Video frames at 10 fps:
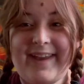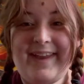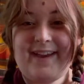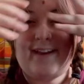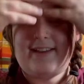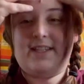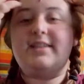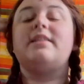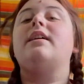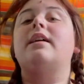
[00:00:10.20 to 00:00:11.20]

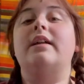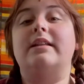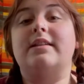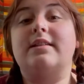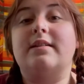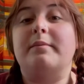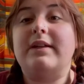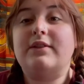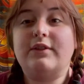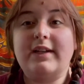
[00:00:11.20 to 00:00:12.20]
guys, it's
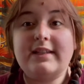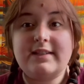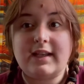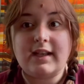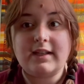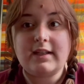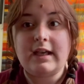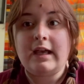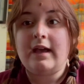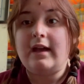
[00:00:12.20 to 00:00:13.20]
Demetris, and
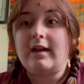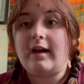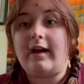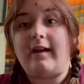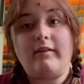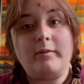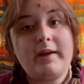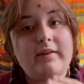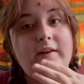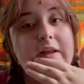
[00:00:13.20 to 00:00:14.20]
I haven't made
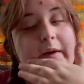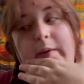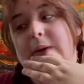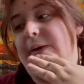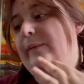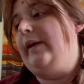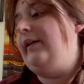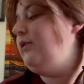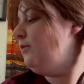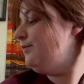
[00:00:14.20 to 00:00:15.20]
a video in a
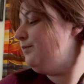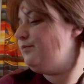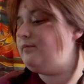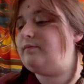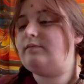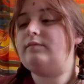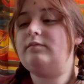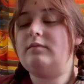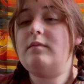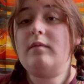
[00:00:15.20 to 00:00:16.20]
while,
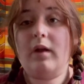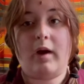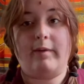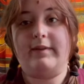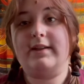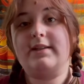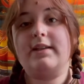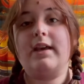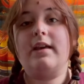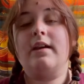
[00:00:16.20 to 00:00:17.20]

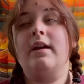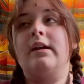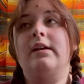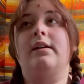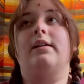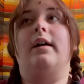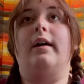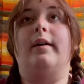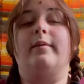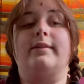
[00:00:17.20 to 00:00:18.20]
obviously,
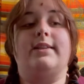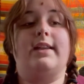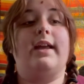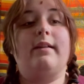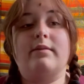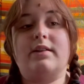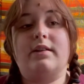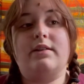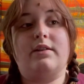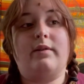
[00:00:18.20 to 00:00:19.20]
but today I was going
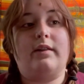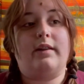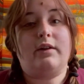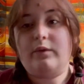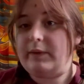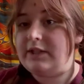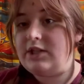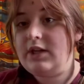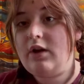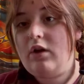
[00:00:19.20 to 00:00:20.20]
to do a little
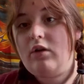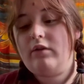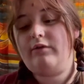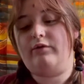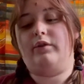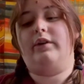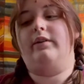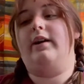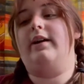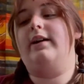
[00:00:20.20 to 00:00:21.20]
witchy haul for you
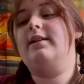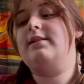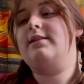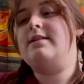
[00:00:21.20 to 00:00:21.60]
guys.